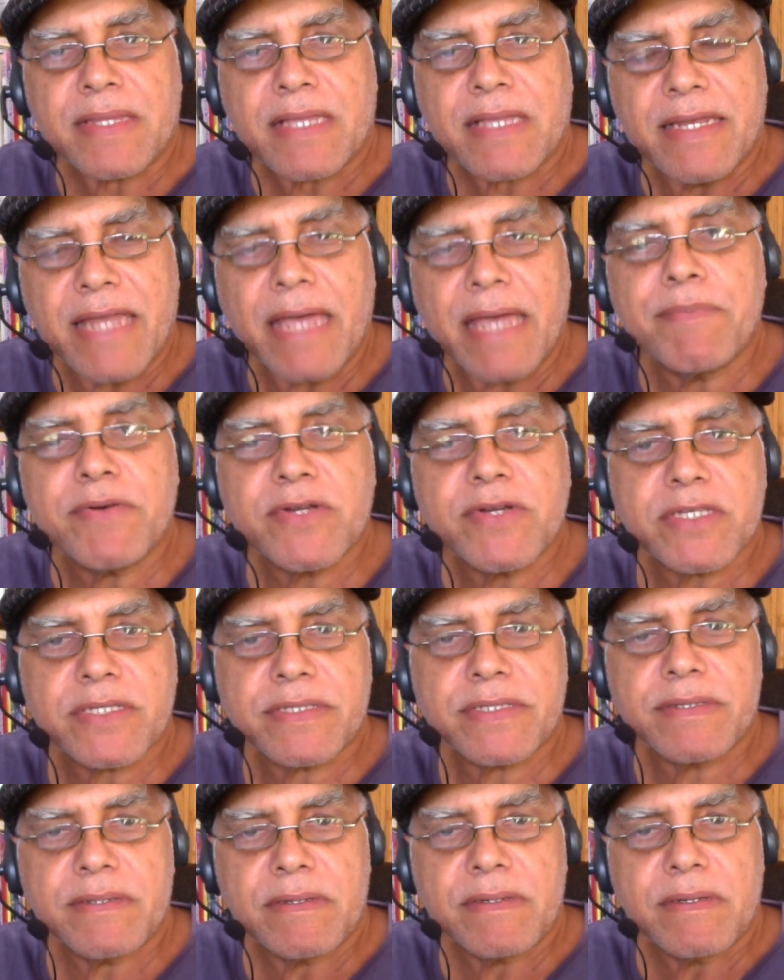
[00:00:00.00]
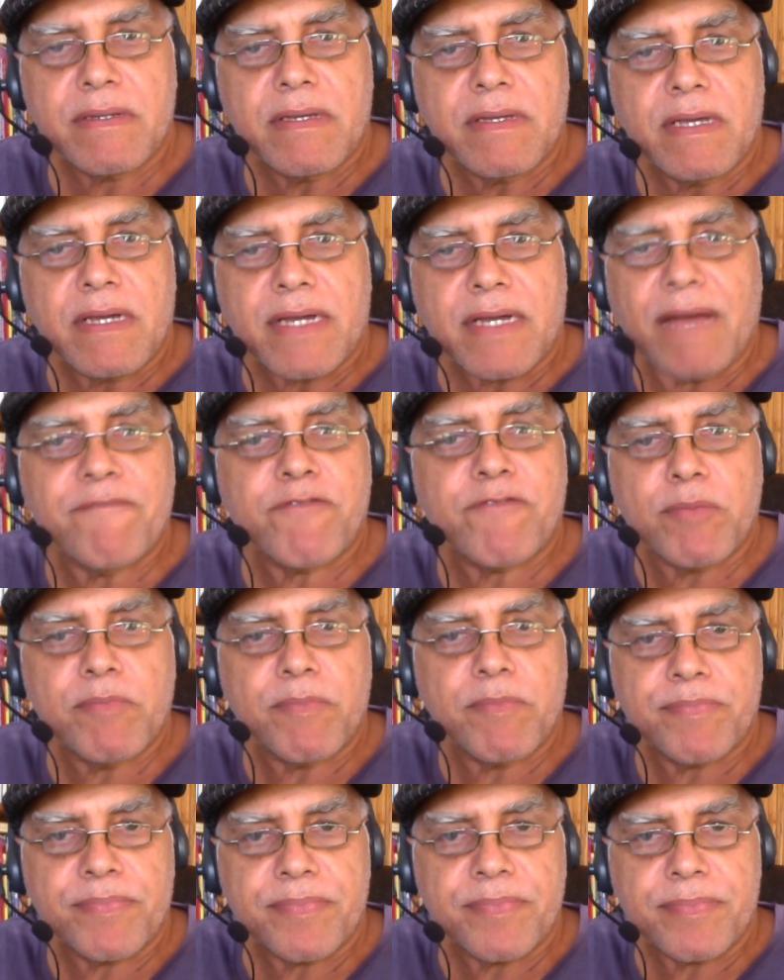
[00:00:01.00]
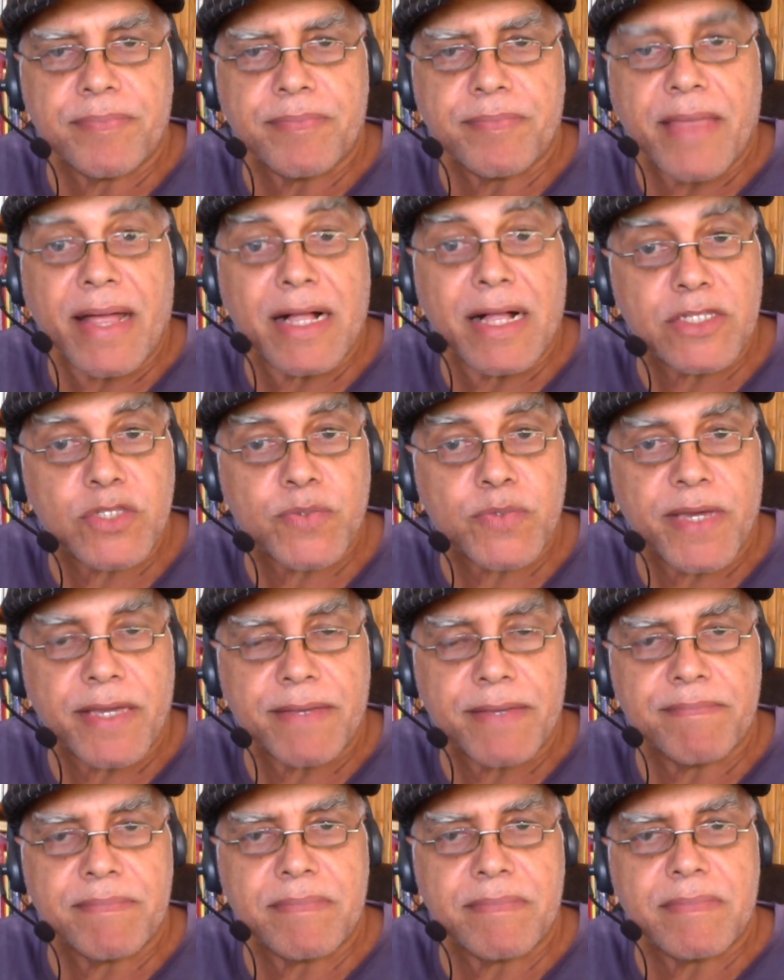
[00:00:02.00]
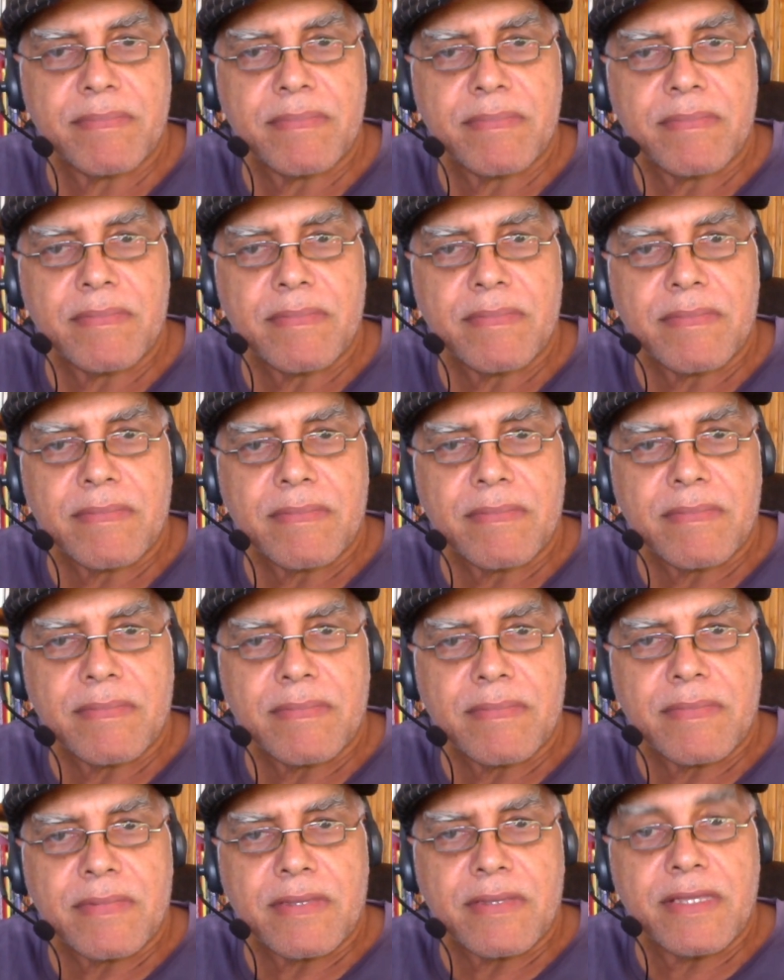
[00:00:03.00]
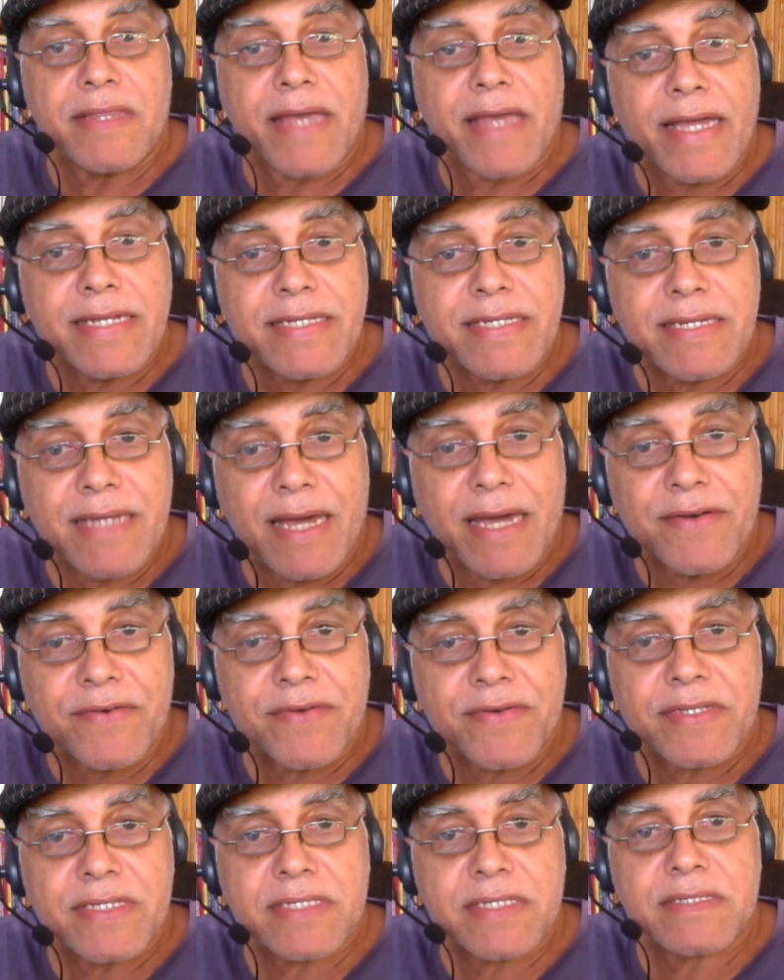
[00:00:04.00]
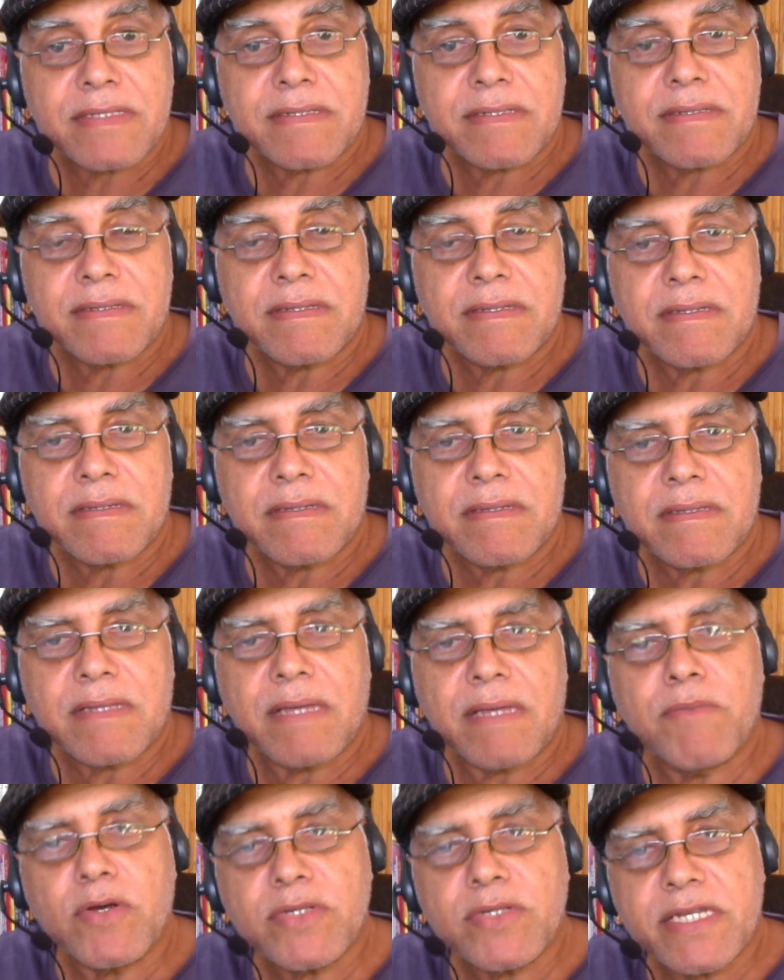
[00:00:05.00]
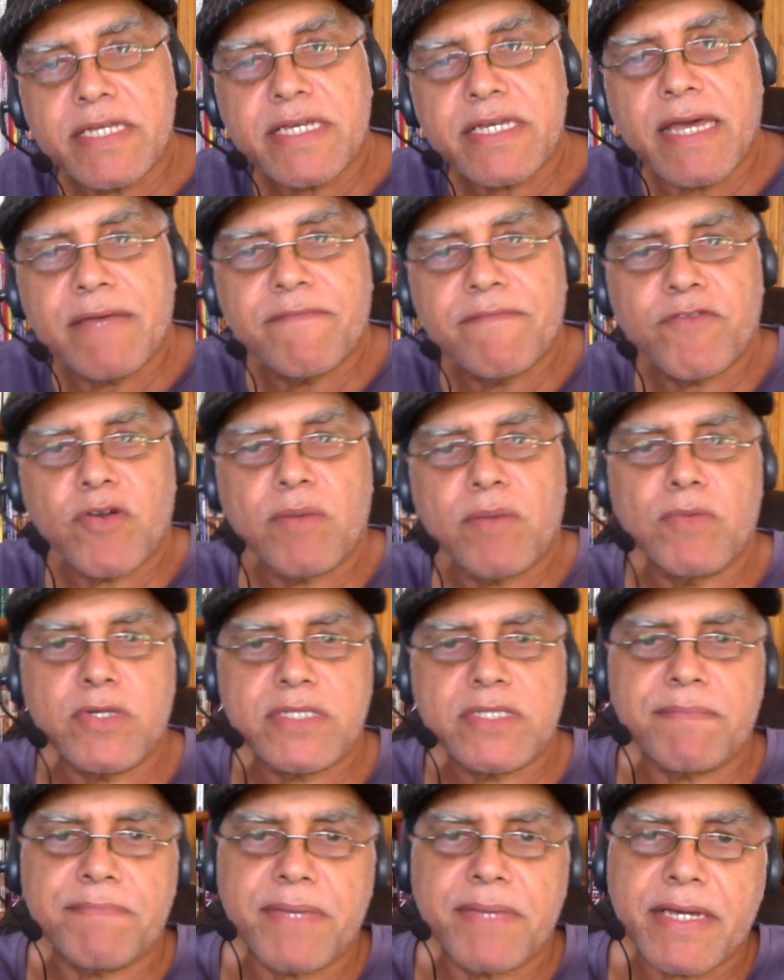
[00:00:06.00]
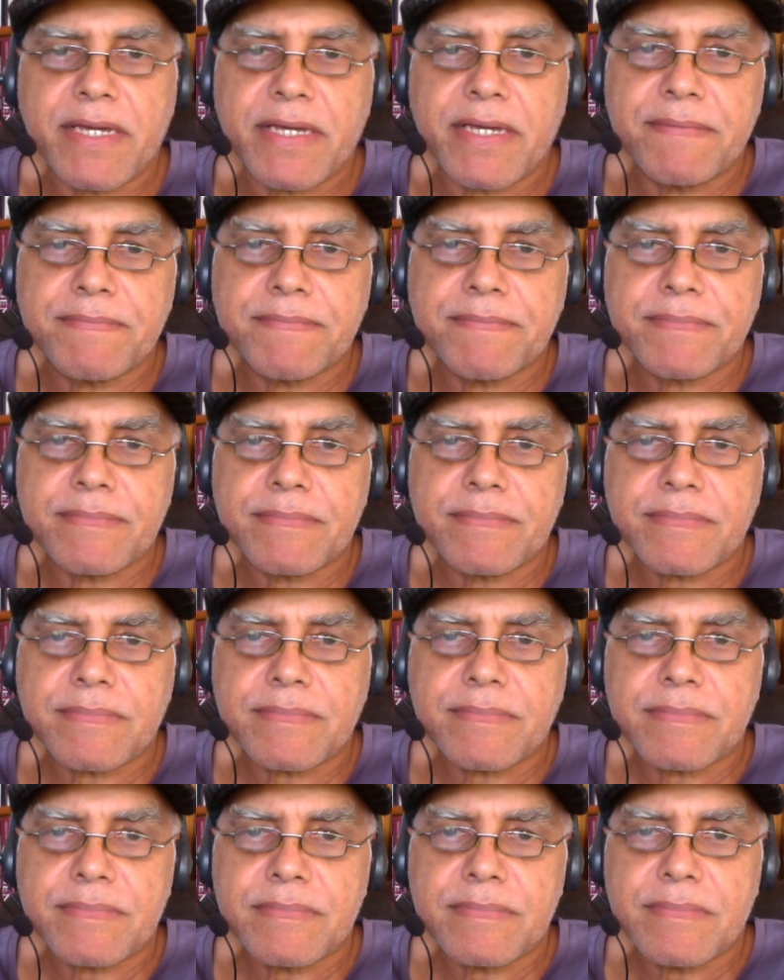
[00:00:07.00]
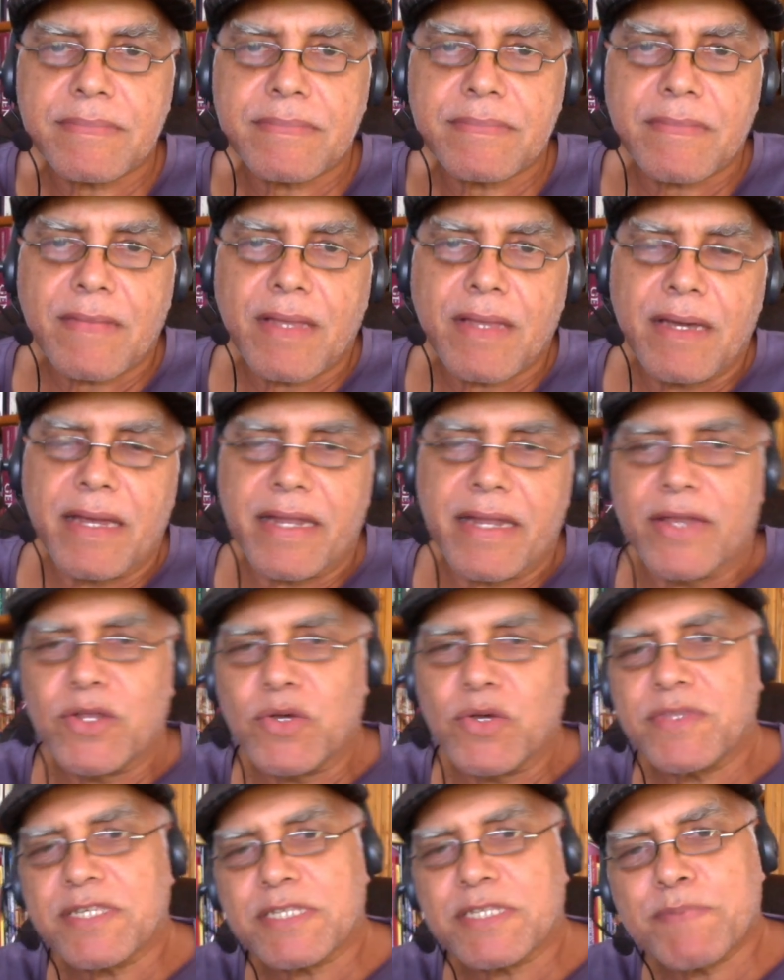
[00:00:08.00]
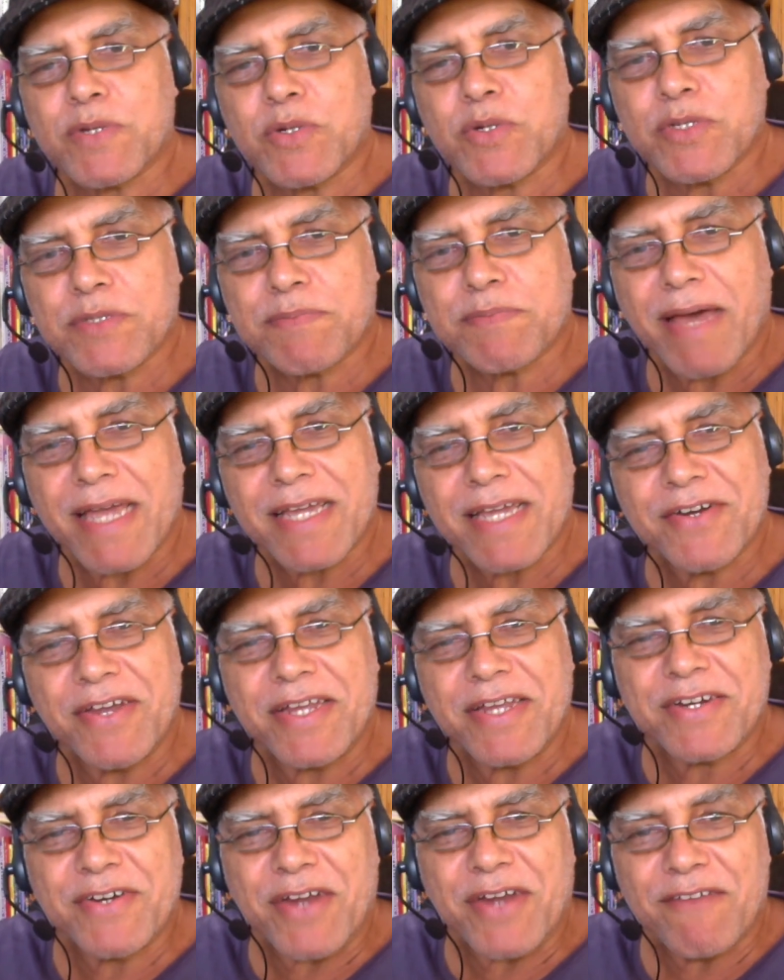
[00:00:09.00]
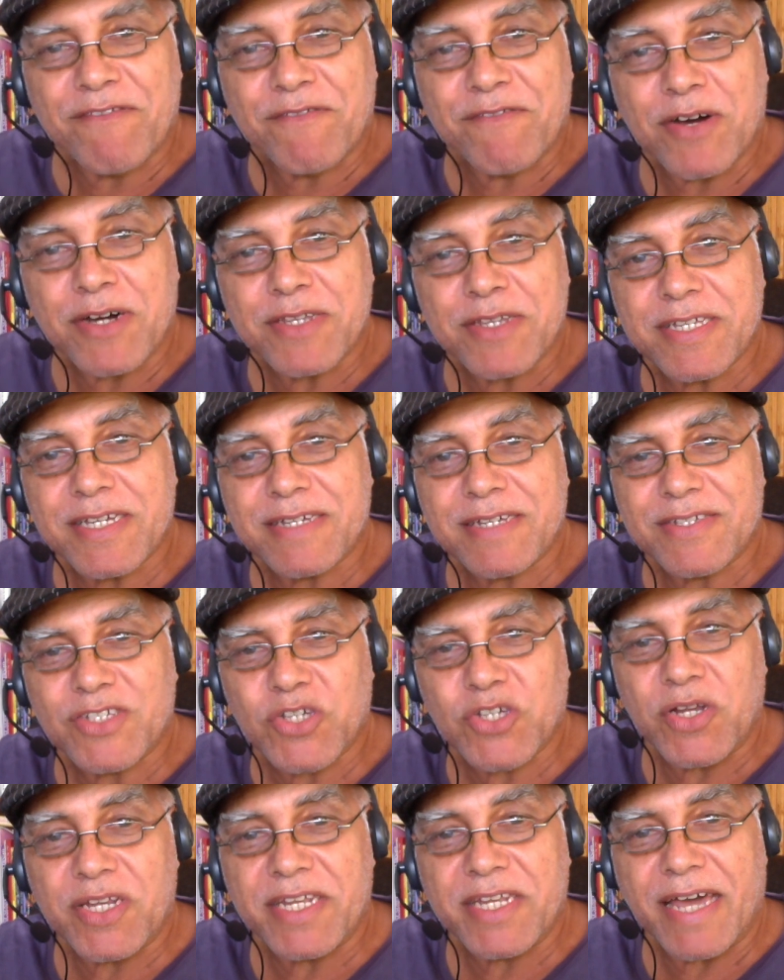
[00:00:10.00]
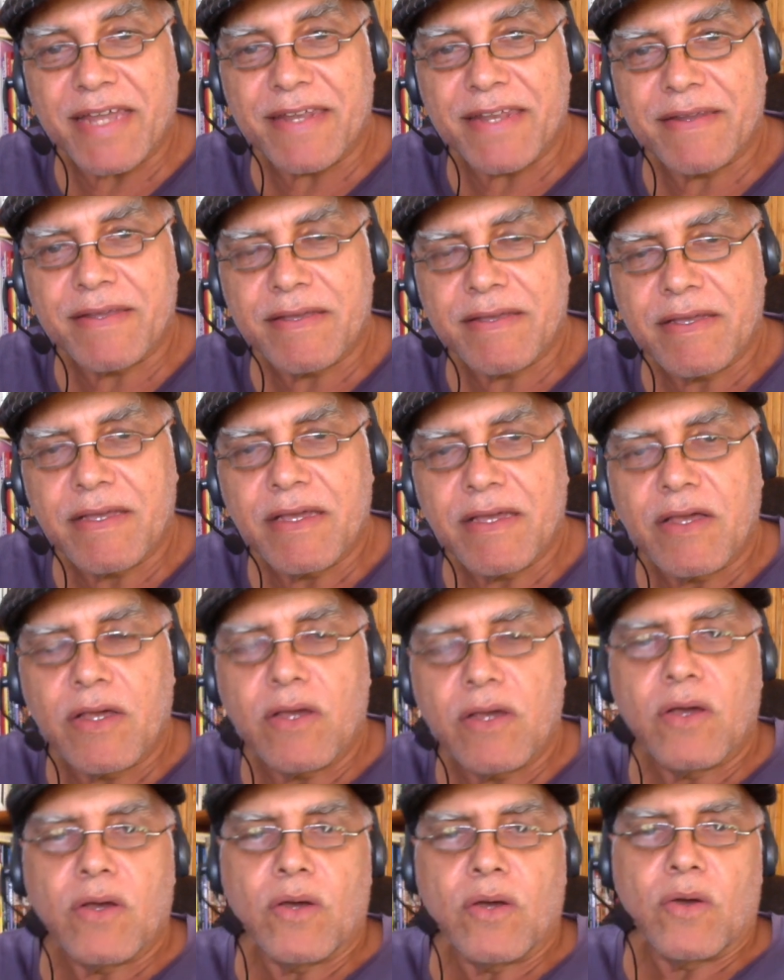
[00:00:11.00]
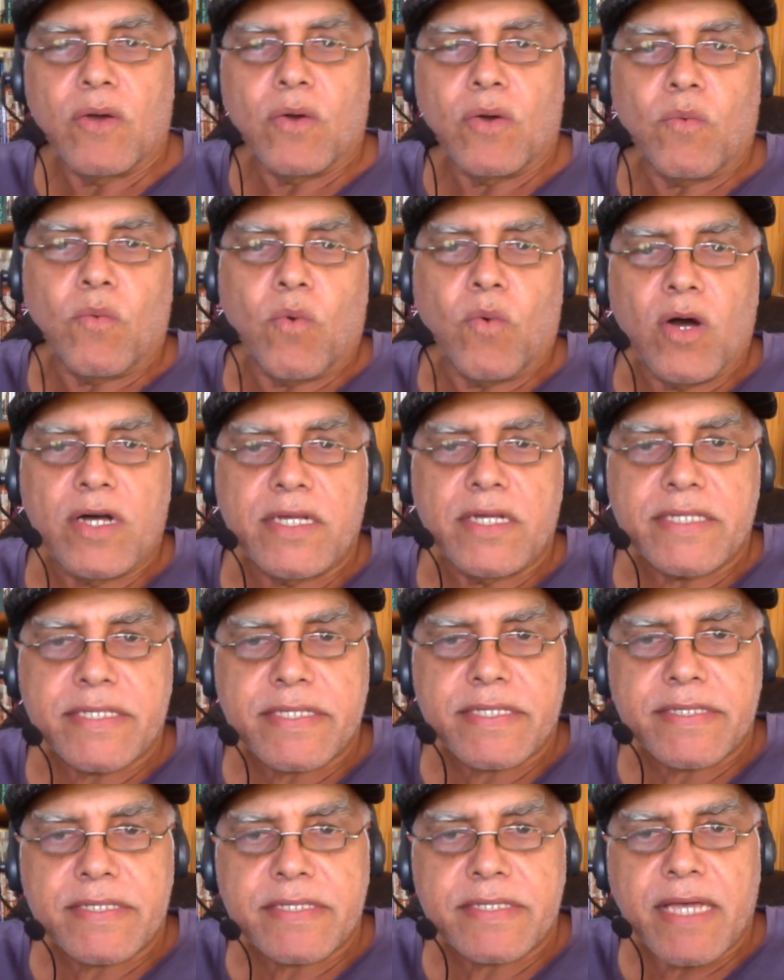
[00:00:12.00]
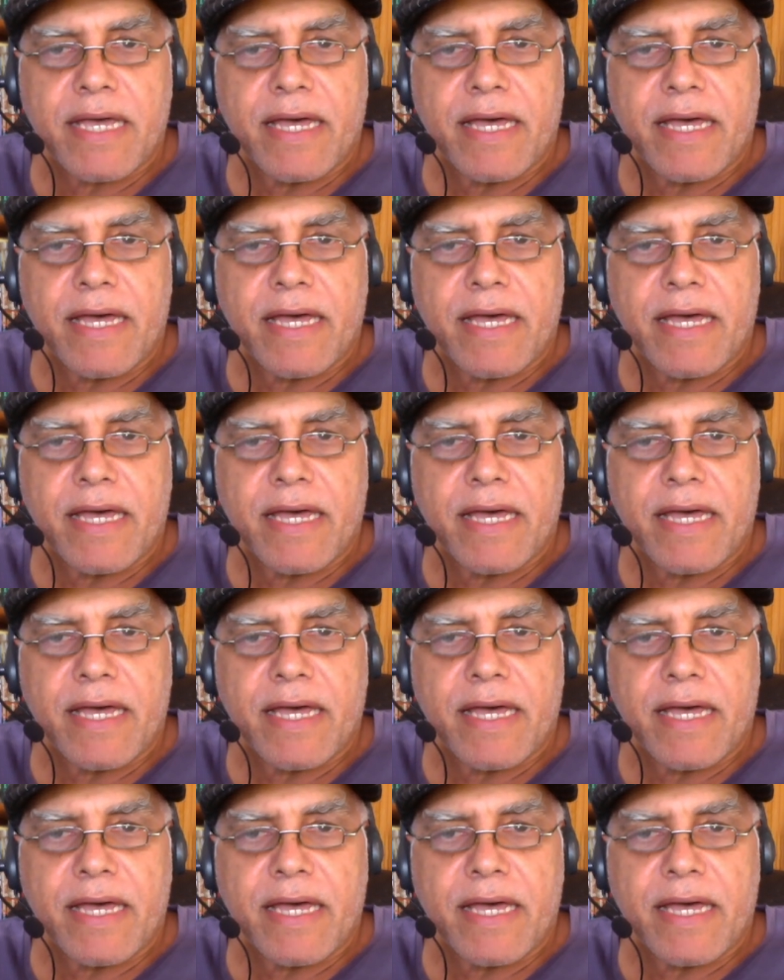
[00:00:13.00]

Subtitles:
laborers come from elsewhere. In the 1800s, they mostly came from Mozambique. And I know this because my great-grandfather, John Dunn, was